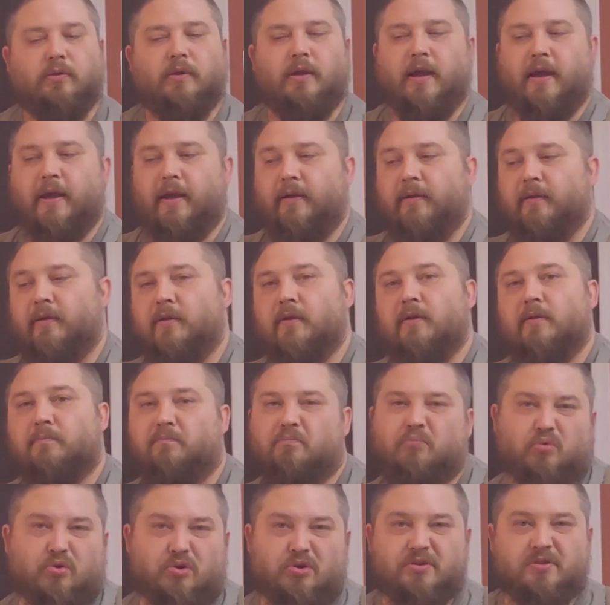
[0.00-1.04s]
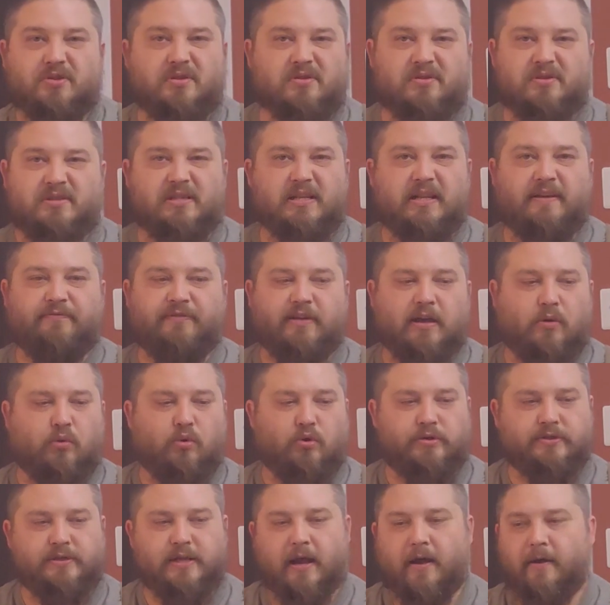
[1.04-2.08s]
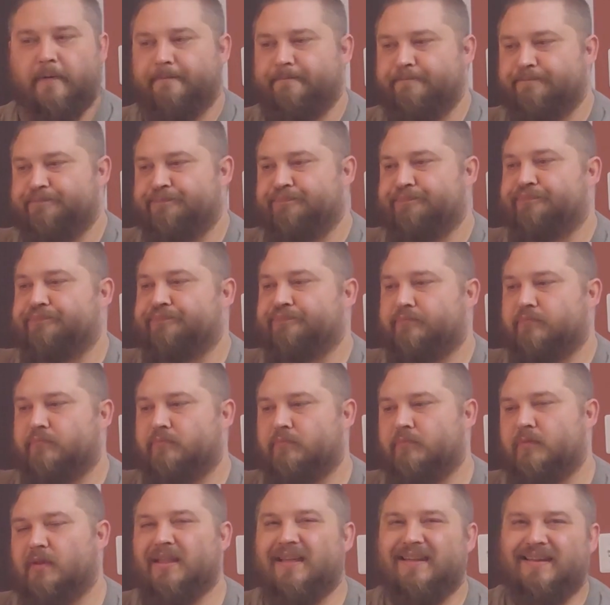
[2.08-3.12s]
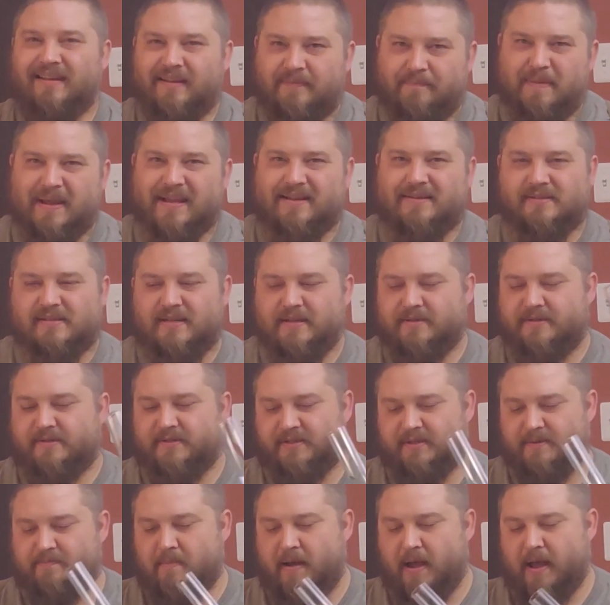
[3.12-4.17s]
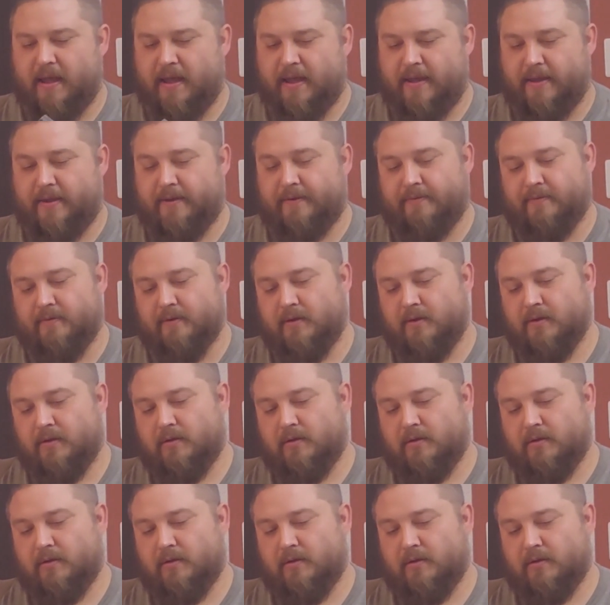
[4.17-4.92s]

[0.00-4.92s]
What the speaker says: Okay? We're just going to see if that works out. It makes sense in my head.